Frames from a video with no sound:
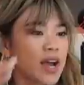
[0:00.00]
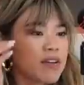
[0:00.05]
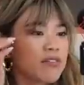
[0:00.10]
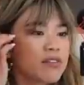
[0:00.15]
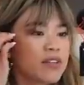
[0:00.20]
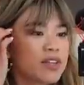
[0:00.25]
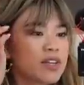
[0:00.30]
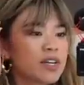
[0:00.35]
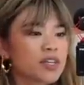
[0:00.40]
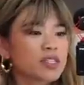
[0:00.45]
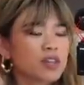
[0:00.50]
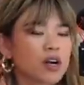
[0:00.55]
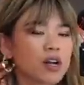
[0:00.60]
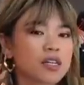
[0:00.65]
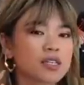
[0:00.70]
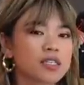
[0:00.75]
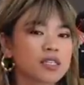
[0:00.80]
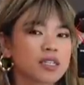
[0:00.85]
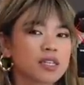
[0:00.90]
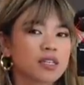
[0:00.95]
I feel like it's
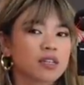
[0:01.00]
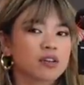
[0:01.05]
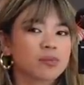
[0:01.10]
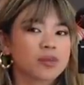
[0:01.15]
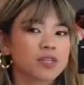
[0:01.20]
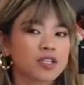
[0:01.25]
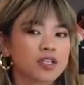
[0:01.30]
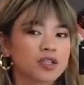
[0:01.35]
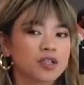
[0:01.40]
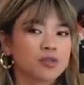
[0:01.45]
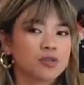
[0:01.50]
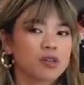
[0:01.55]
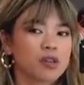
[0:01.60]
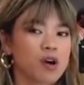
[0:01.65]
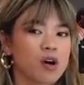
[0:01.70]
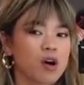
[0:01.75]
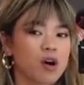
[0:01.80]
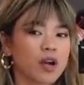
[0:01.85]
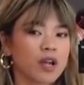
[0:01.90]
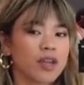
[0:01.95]
honestly a little bit too
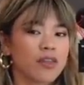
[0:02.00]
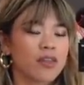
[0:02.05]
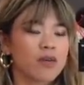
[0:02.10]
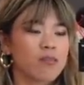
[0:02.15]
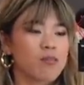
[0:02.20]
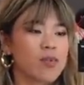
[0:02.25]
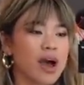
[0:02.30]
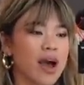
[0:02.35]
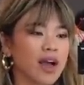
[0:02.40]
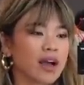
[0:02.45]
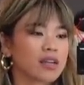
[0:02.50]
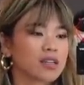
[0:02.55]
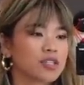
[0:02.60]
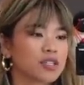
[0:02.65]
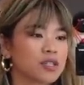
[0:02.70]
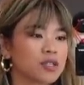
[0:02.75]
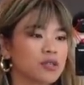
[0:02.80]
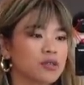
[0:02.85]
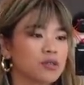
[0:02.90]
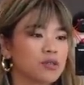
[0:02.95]
long in the back
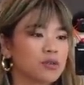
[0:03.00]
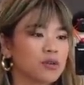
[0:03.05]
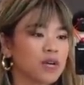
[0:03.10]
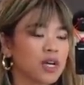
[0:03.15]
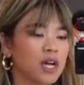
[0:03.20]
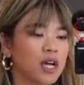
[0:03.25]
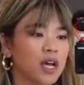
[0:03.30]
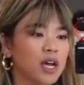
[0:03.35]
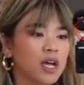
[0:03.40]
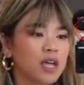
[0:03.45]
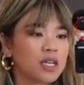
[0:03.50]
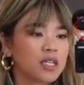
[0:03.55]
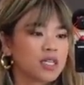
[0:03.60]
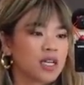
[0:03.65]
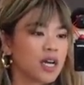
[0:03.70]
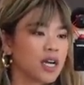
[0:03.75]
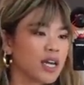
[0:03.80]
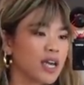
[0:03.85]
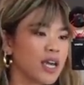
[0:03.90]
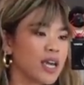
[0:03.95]
to
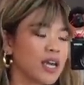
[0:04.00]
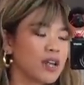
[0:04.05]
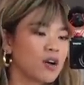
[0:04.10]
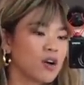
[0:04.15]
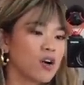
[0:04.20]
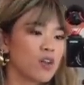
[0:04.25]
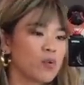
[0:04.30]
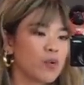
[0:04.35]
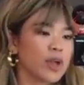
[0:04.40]
tuck it in all the